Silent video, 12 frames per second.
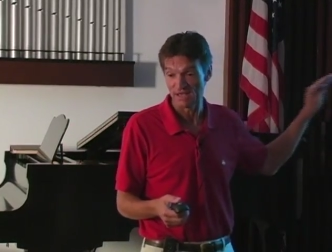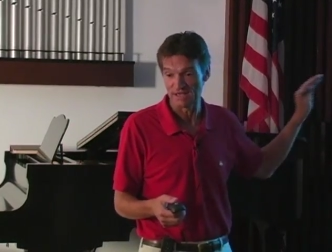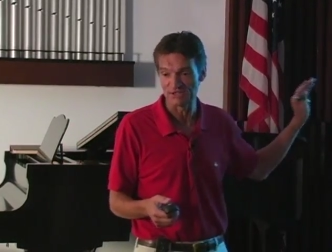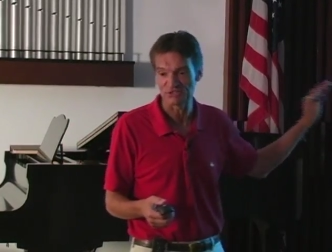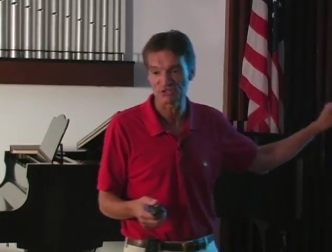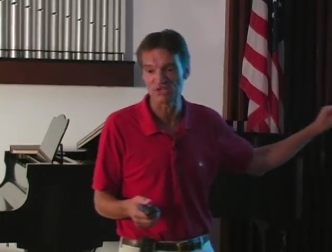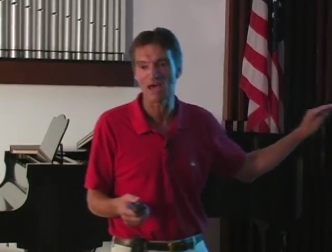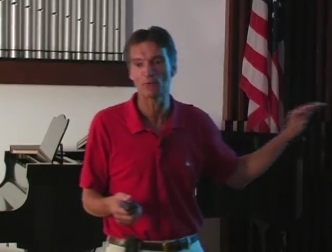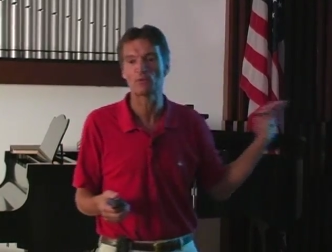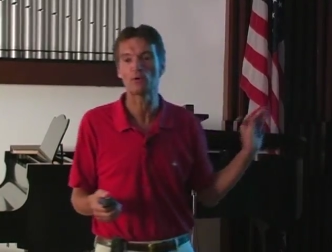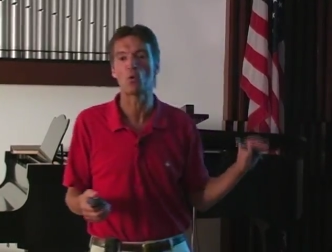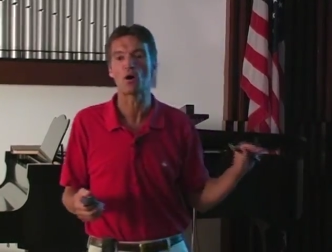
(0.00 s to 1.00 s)
Instead,
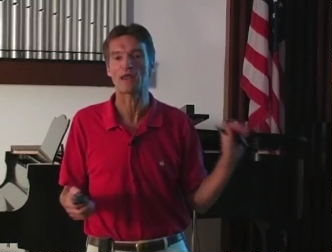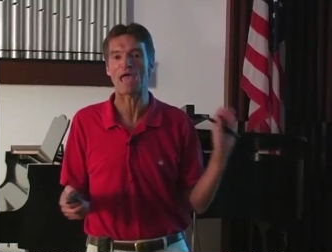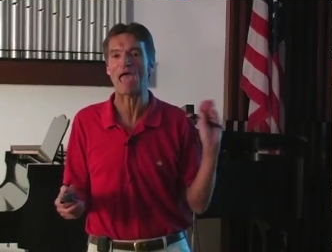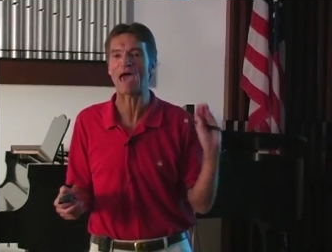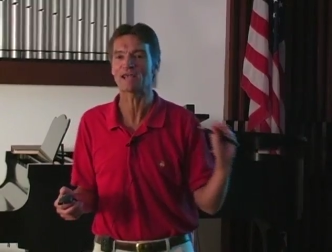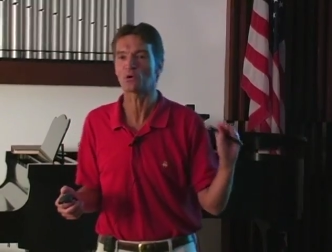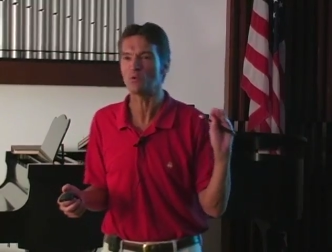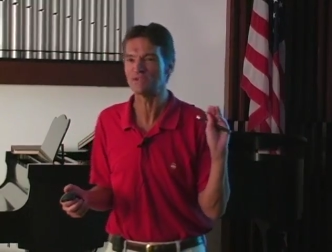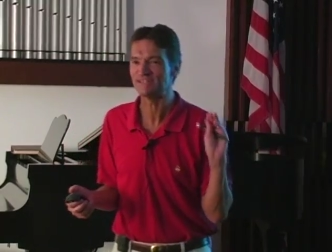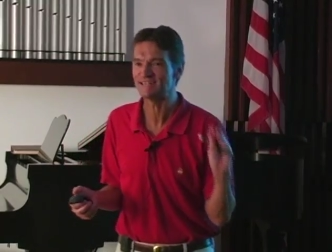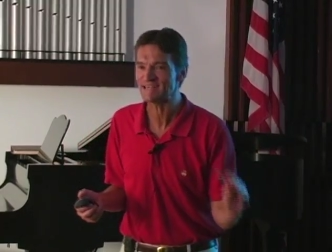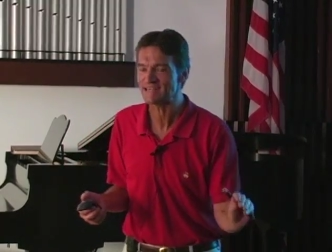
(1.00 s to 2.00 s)
we want
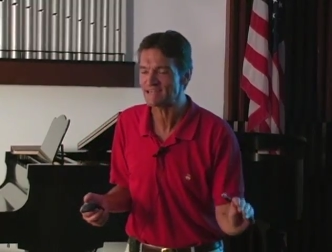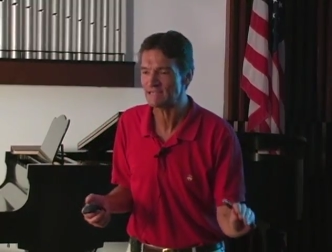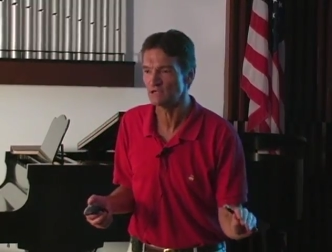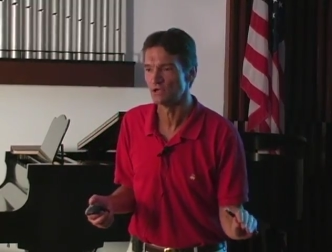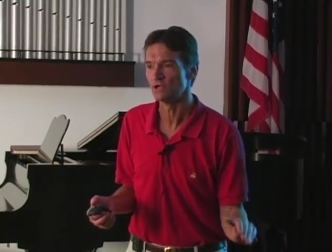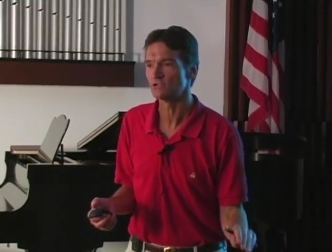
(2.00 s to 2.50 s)
adequate D